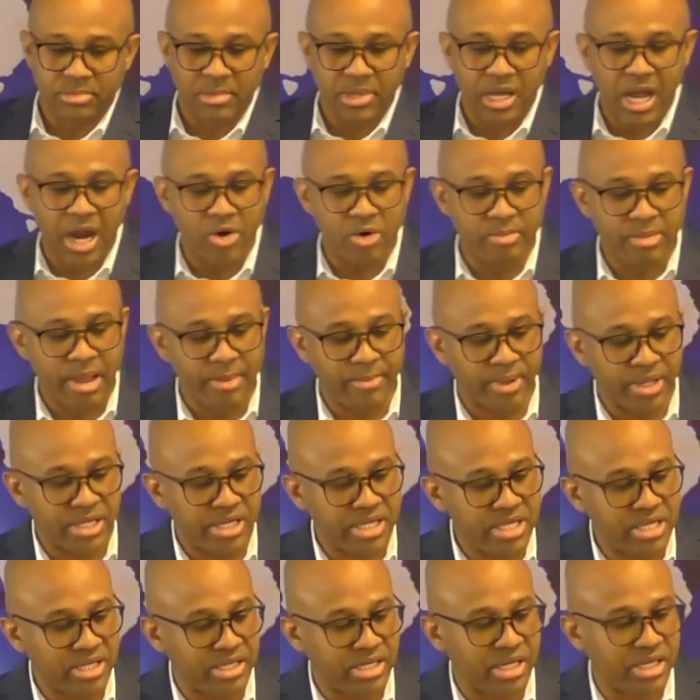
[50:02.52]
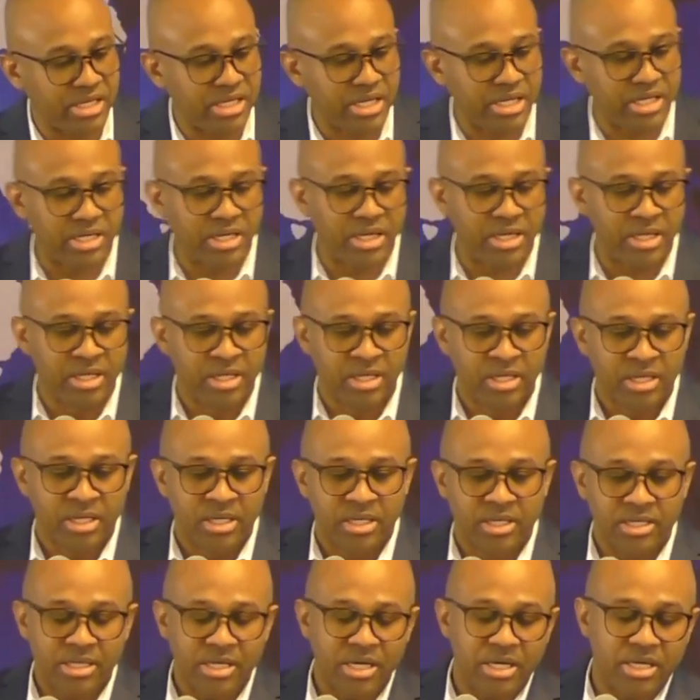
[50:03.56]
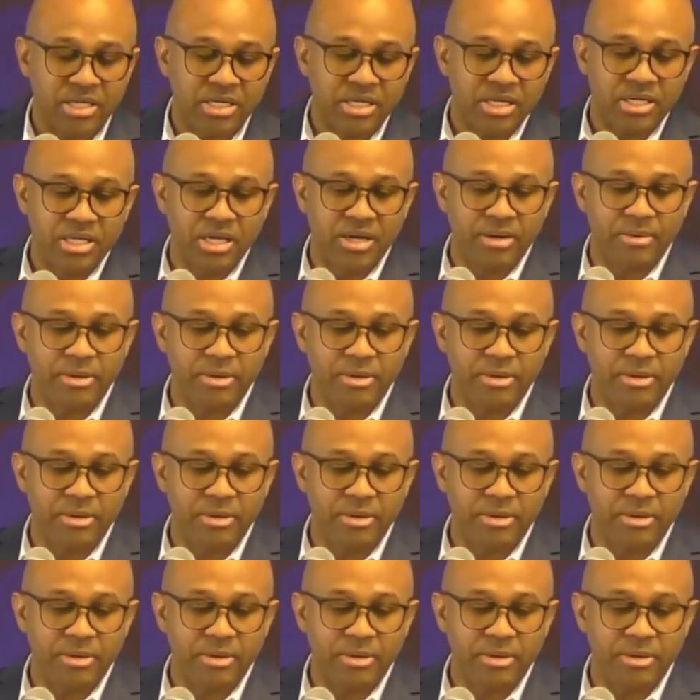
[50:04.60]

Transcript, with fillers: I remember the, the, the, the, the,